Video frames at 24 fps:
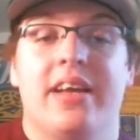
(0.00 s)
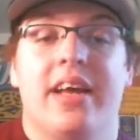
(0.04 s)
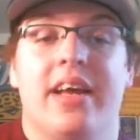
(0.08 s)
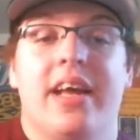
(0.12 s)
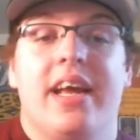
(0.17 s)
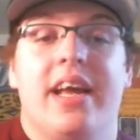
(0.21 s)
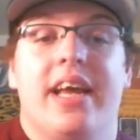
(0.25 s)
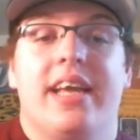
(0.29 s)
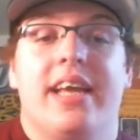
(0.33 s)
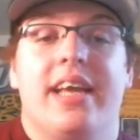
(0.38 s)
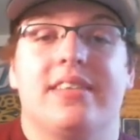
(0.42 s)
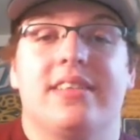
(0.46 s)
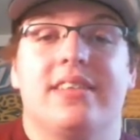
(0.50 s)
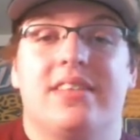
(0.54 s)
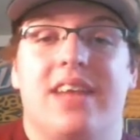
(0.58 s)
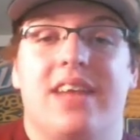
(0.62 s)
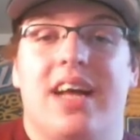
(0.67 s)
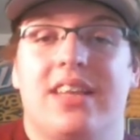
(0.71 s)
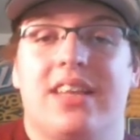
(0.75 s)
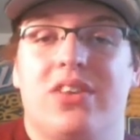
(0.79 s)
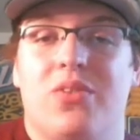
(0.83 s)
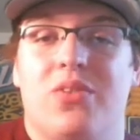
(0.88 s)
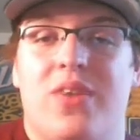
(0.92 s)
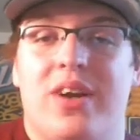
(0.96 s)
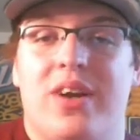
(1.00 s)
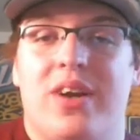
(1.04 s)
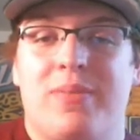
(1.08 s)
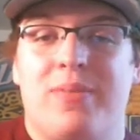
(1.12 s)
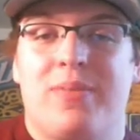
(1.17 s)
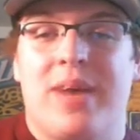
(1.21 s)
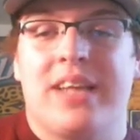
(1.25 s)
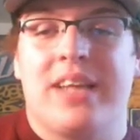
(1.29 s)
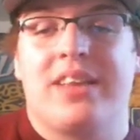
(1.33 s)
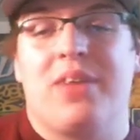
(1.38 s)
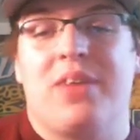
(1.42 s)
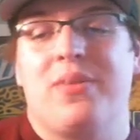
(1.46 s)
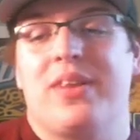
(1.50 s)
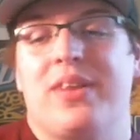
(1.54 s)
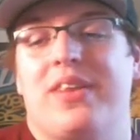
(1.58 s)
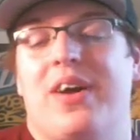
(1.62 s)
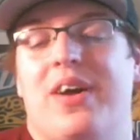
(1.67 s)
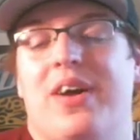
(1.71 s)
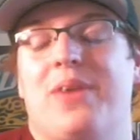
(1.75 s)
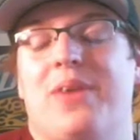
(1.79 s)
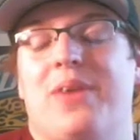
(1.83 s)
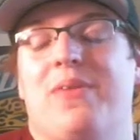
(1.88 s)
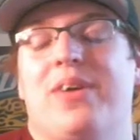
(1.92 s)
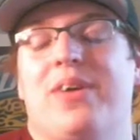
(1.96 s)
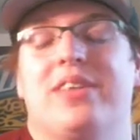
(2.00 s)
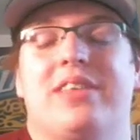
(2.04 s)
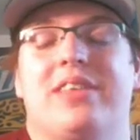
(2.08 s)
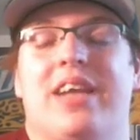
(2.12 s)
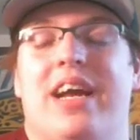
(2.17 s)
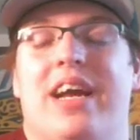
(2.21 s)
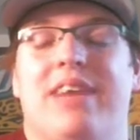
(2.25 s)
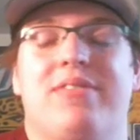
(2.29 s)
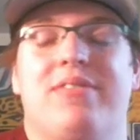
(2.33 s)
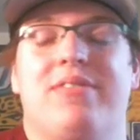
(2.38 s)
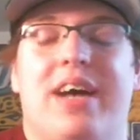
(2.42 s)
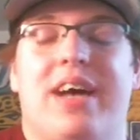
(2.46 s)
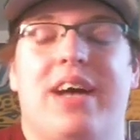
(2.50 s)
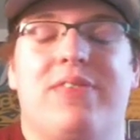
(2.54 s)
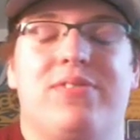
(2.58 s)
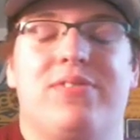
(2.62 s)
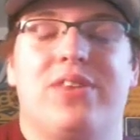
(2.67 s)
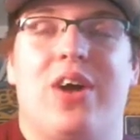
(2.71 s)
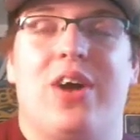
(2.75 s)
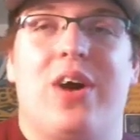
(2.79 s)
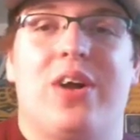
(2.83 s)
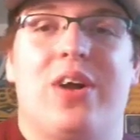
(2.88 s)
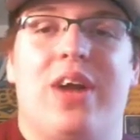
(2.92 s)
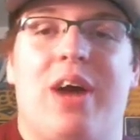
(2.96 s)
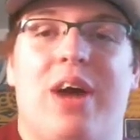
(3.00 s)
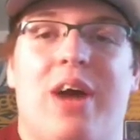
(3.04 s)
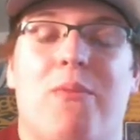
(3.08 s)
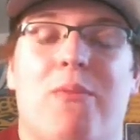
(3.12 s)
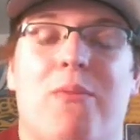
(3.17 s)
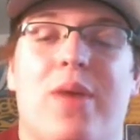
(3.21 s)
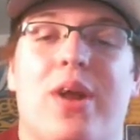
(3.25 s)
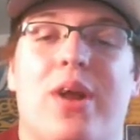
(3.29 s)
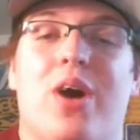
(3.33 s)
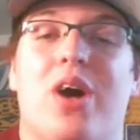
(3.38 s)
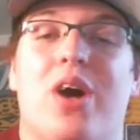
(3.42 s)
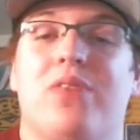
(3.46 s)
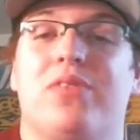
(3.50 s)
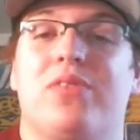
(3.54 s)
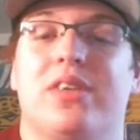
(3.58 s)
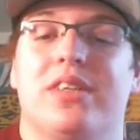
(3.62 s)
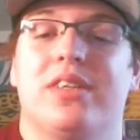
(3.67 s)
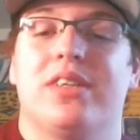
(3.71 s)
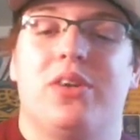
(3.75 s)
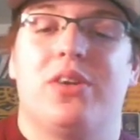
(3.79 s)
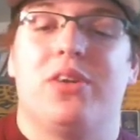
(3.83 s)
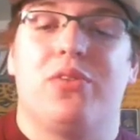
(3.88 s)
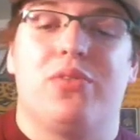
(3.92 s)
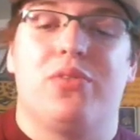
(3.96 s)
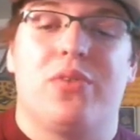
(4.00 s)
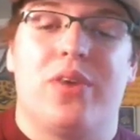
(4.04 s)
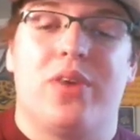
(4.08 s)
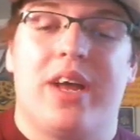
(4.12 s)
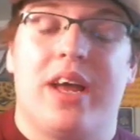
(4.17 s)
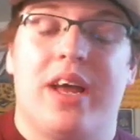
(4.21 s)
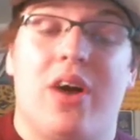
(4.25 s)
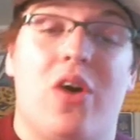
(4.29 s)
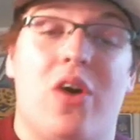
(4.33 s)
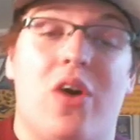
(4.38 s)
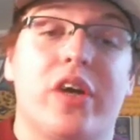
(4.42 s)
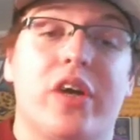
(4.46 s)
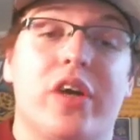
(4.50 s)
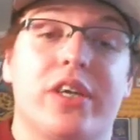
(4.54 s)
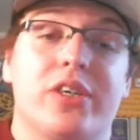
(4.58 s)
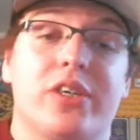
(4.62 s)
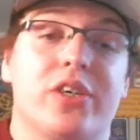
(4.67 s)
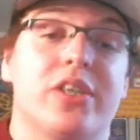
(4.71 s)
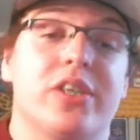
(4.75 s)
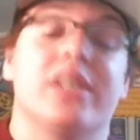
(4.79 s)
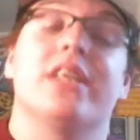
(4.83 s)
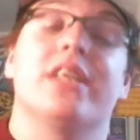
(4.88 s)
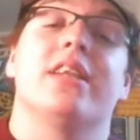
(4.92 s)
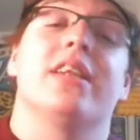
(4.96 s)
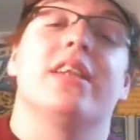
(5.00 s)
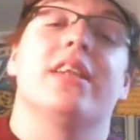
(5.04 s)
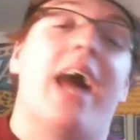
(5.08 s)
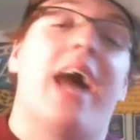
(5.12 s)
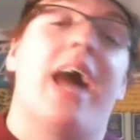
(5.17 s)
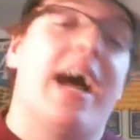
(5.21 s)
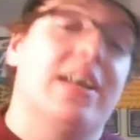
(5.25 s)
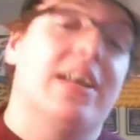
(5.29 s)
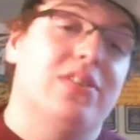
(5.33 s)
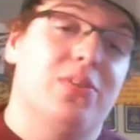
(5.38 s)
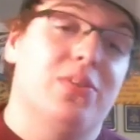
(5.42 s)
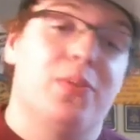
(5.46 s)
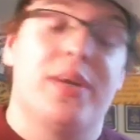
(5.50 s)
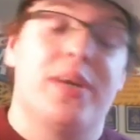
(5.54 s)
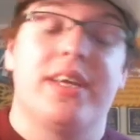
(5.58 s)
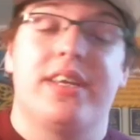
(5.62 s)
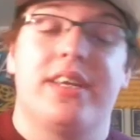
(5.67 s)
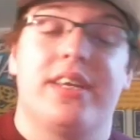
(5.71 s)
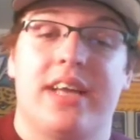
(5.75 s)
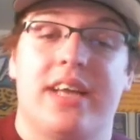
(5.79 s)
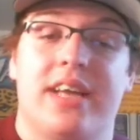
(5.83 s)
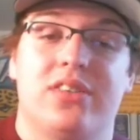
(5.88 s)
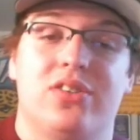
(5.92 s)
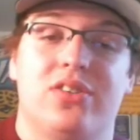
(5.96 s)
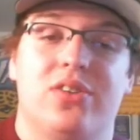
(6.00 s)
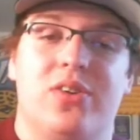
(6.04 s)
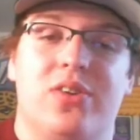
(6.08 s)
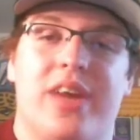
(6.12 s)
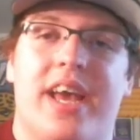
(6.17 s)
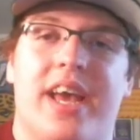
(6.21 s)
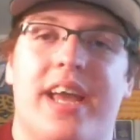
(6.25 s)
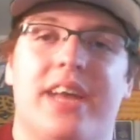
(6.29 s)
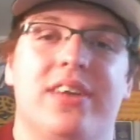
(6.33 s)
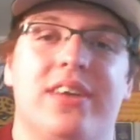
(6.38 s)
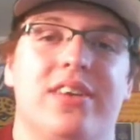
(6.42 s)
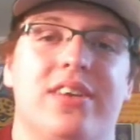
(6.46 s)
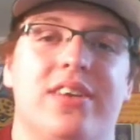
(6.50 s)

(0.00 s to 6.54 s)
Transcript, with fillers: He's not the running back that we thought he was, and I've I've gone, I went off on Leonard Fournette all I could last week, yesterday,